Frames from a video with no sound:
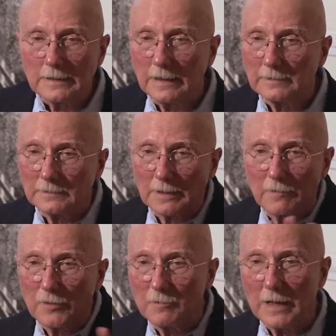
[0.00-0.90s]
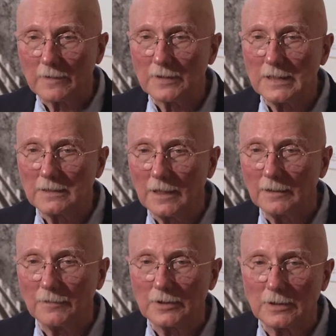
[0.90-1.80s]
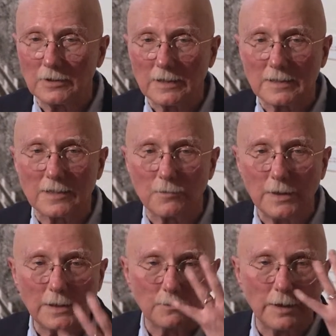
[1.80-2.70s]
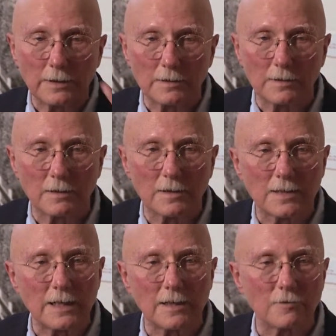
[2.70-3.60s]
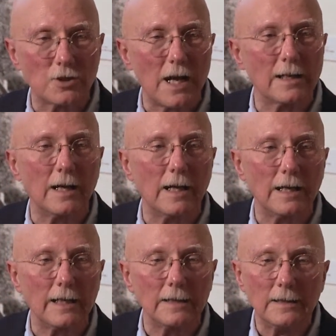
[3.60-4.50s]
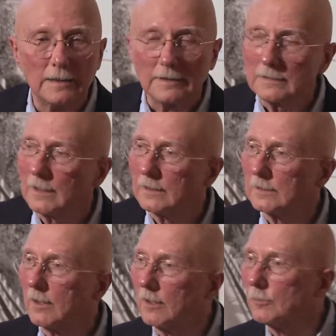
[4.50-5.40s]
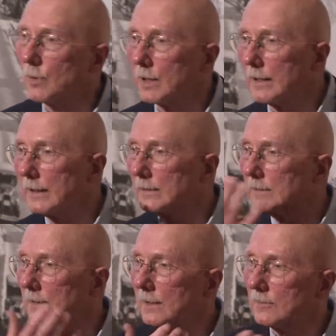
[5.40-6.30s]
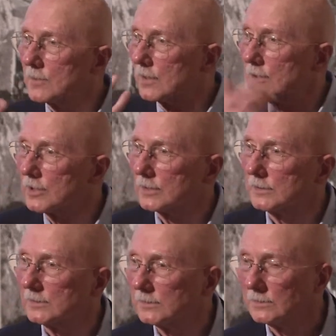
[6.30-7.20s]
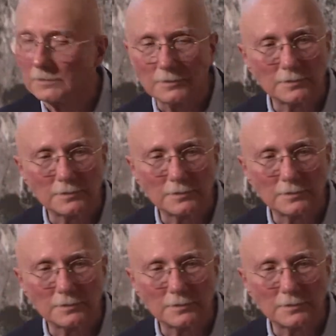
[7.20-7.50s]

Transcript: I, some of you may have seen television just this week with the city of Shanghai uh, all wearing, you know, surgical